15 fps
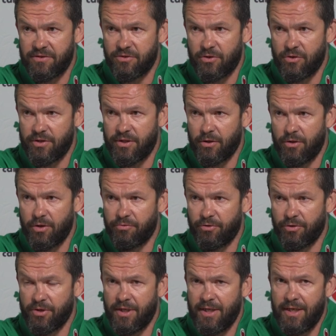us all in the long
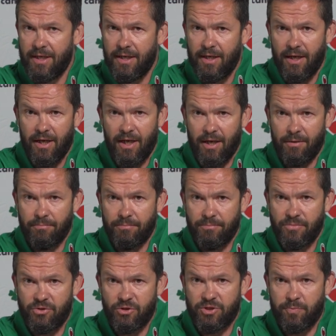run.
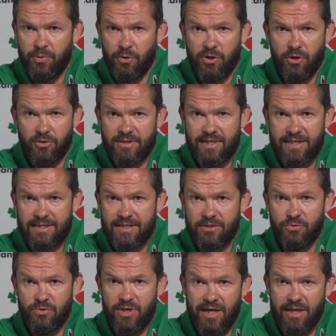Just to put context
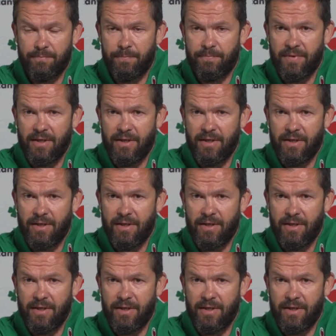to that,